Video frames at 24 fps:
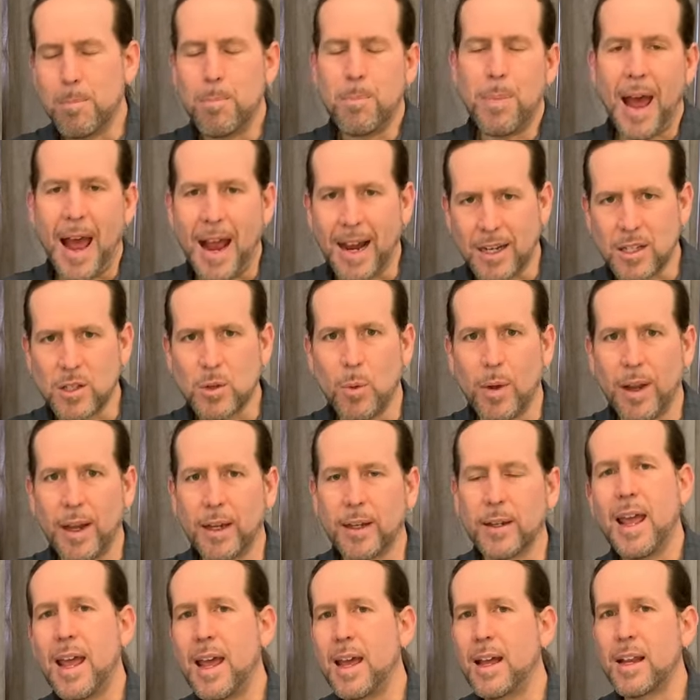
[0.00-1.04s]

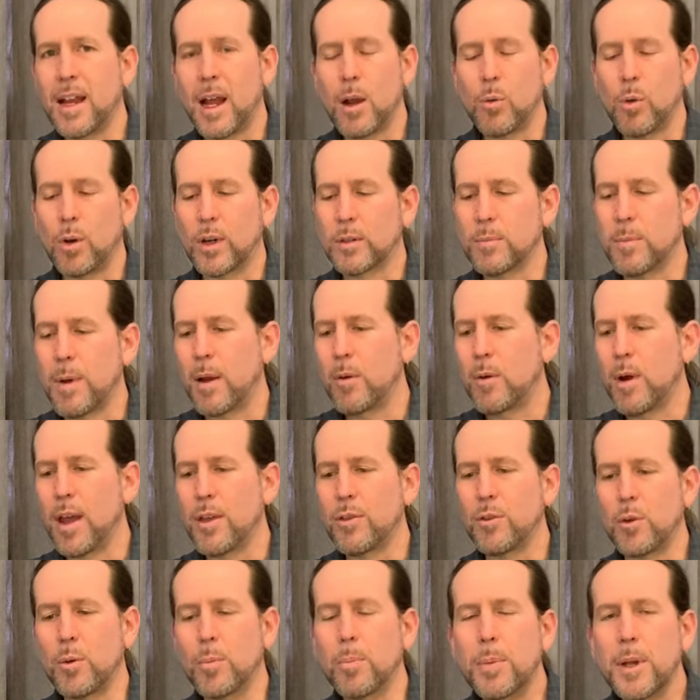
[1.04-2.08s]
backswing. And I worked my way
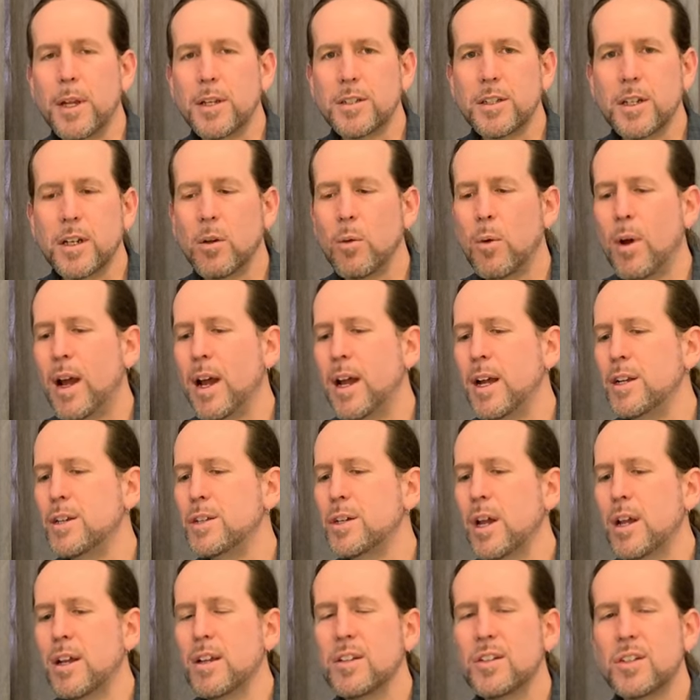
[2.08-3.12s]
through pitching
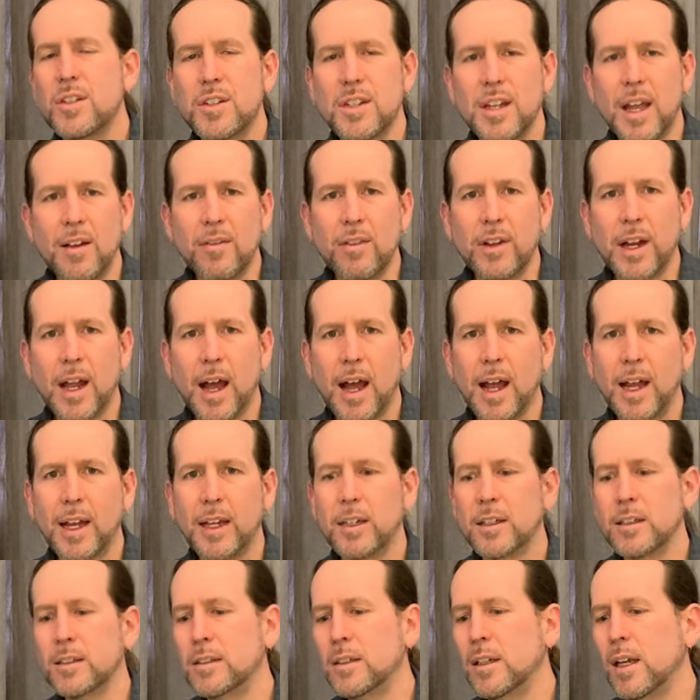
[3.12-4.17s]
wedge,
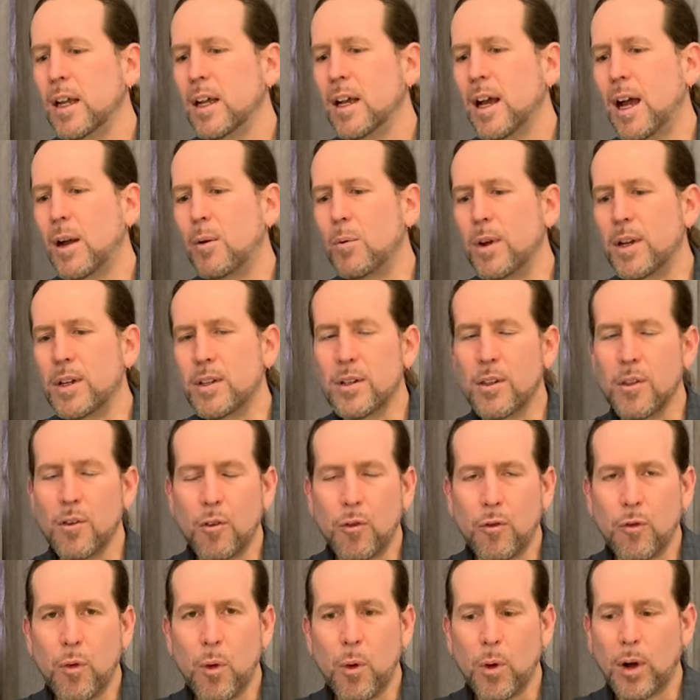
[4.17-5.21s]
7-iron, I went to the
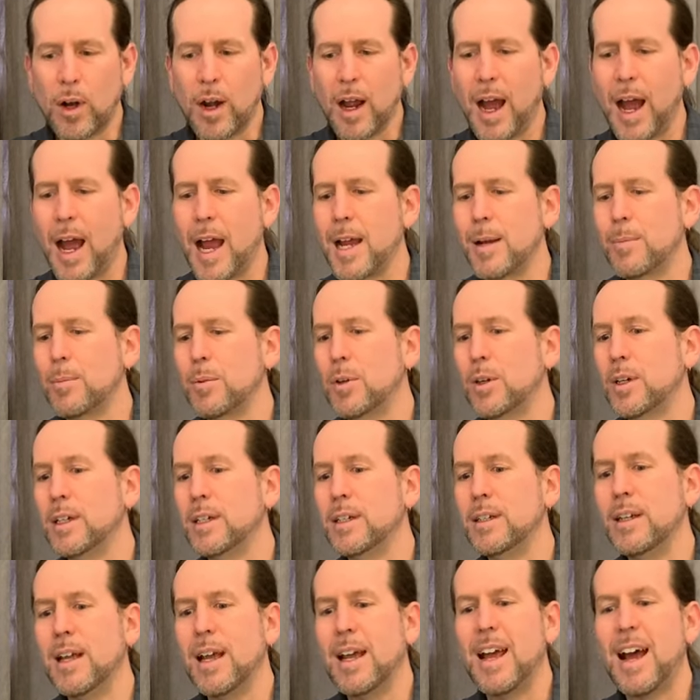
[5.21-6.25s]

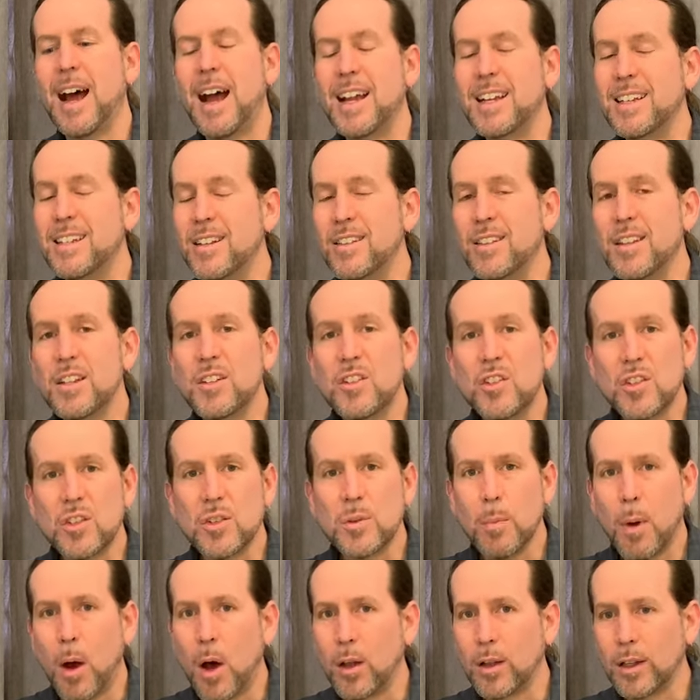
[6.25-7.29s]
4-hybrid, I did these
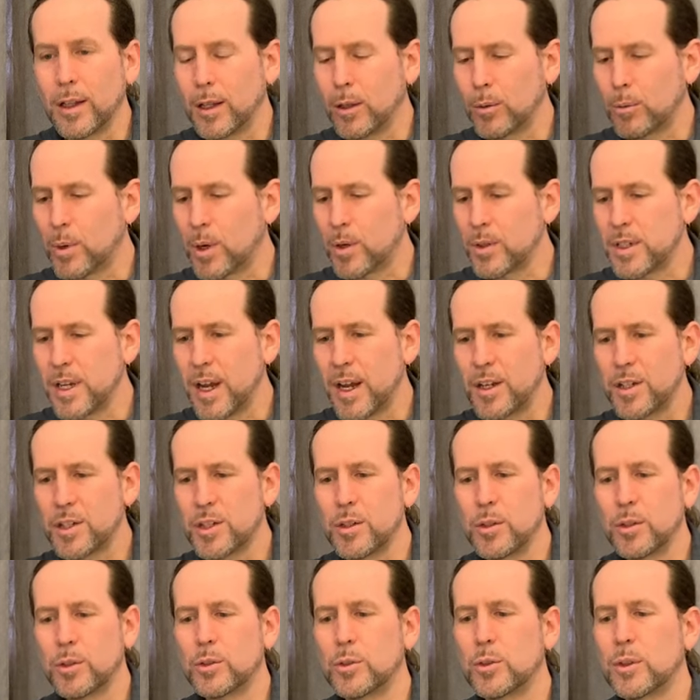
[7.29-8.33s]
small little
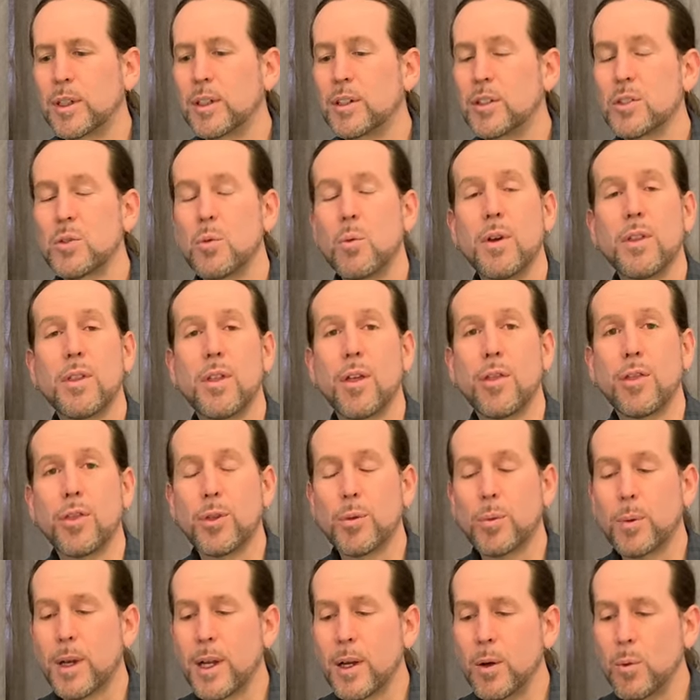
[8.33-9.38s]
rotational drills with a
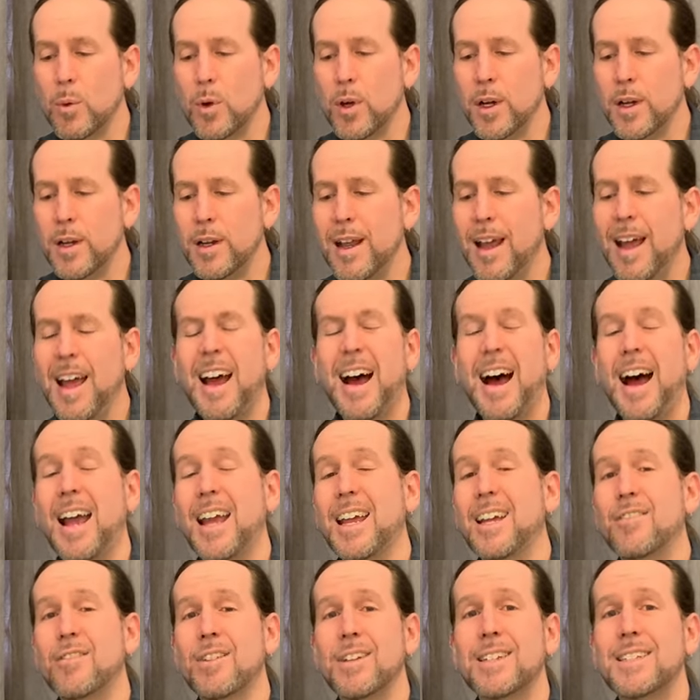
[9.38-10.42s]
3-wood, I
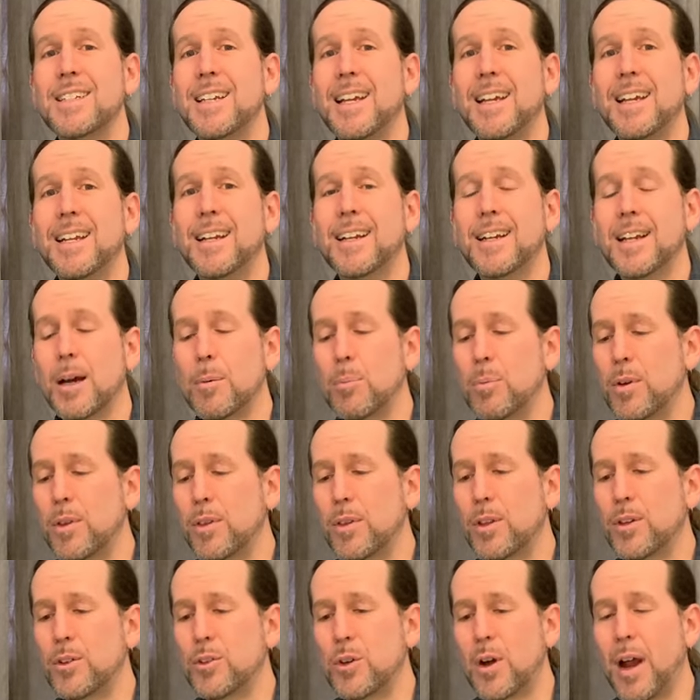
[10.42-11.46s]
even teed it up with
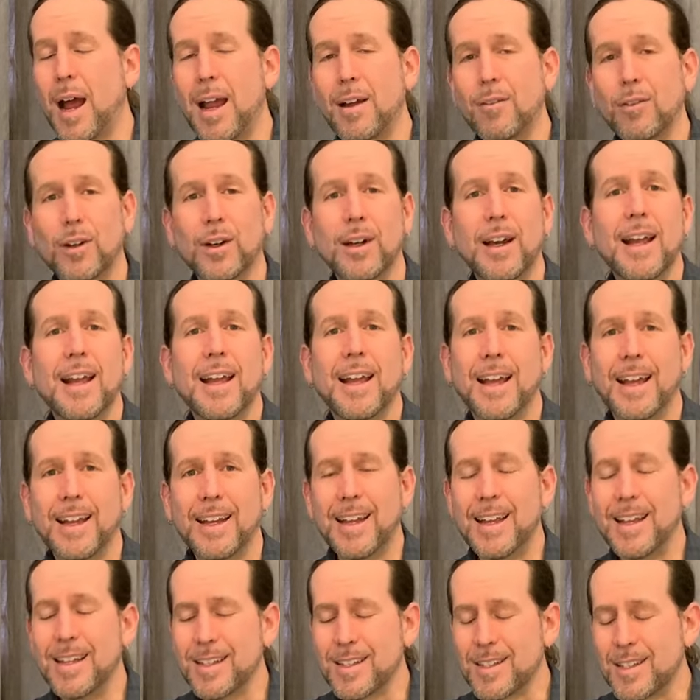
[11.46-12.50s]
the driver and
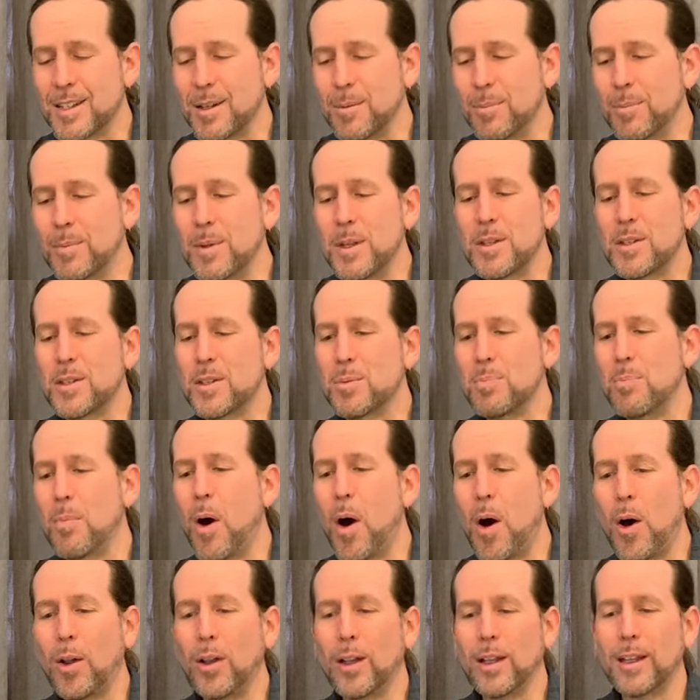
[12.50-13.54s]
hit some
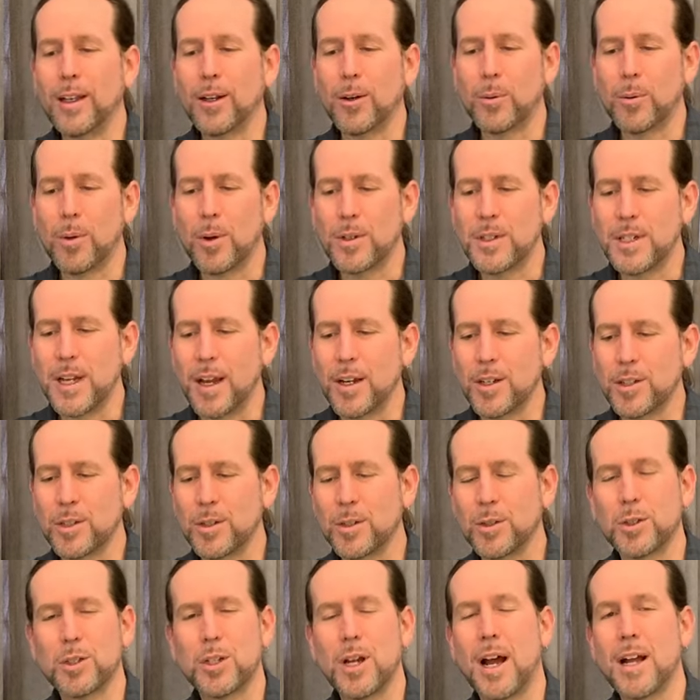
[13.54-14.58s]
small little
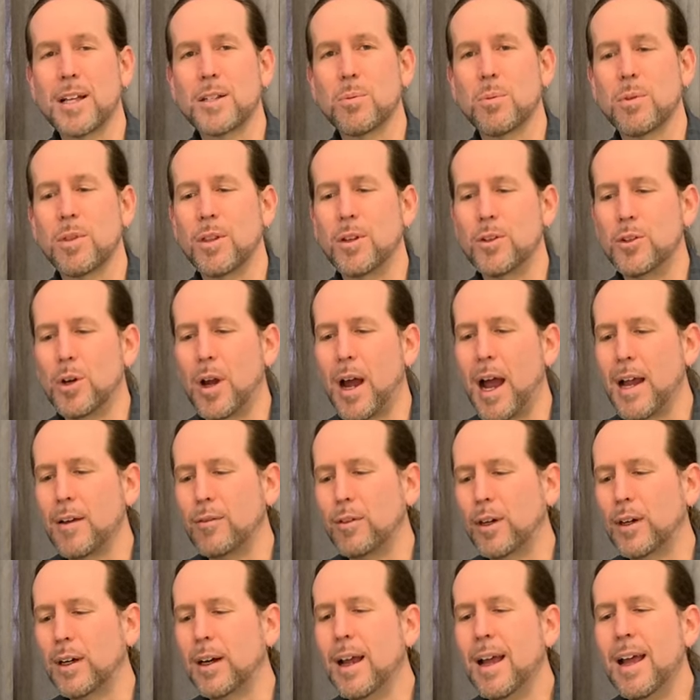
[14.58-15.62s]
rotational shots with the
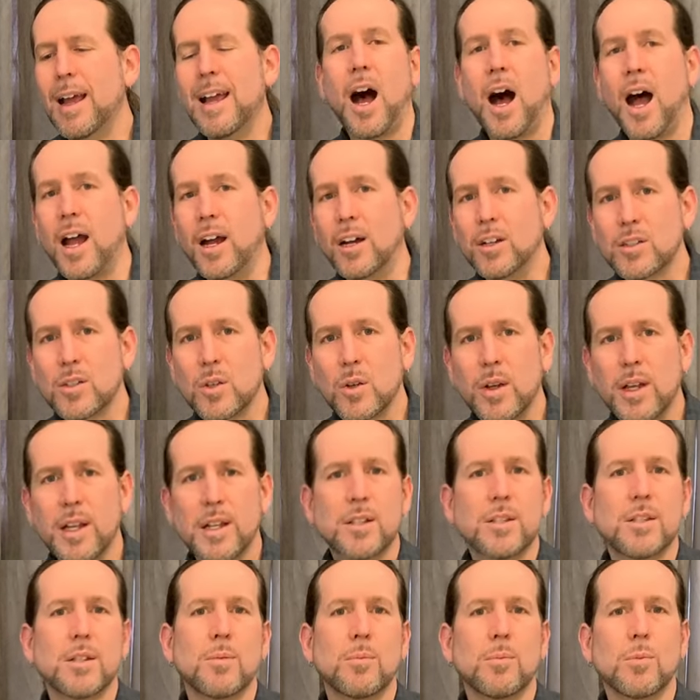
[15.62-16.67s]
driver. I also
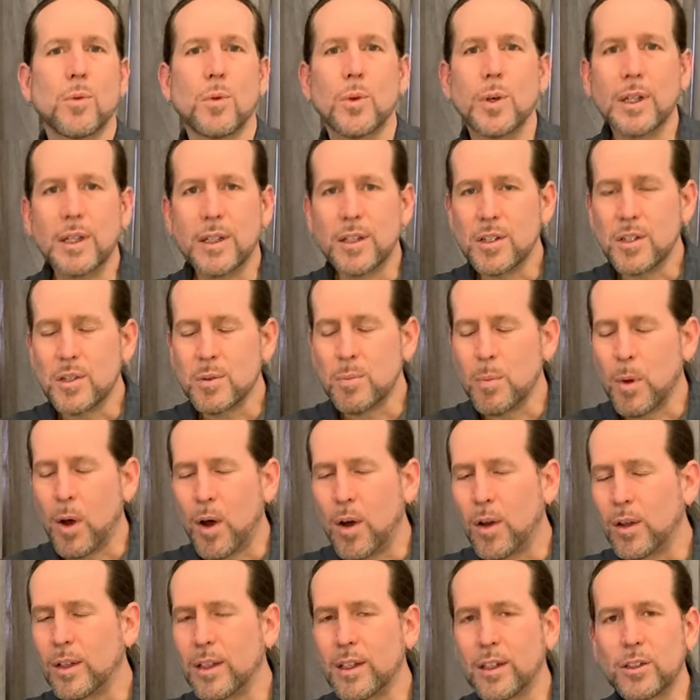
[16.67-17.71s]
hit some really
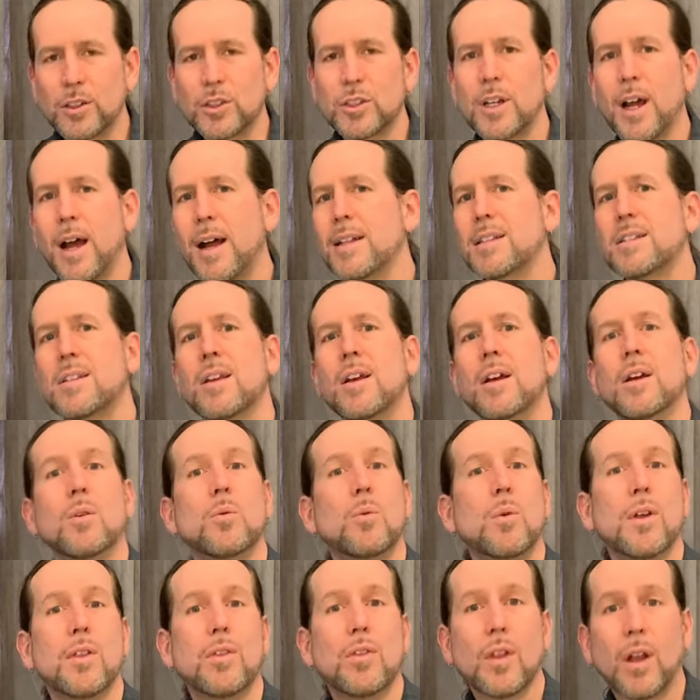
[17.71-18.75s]
small little shots
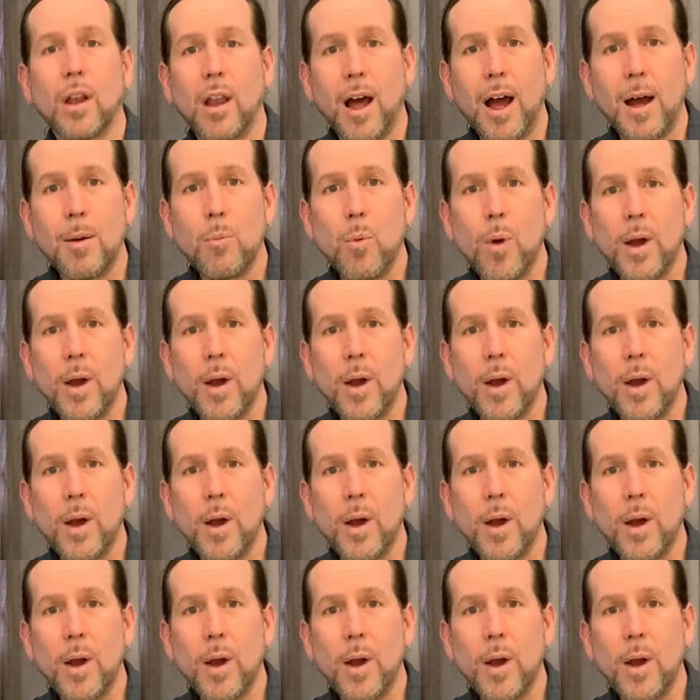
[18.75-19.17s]
with the lob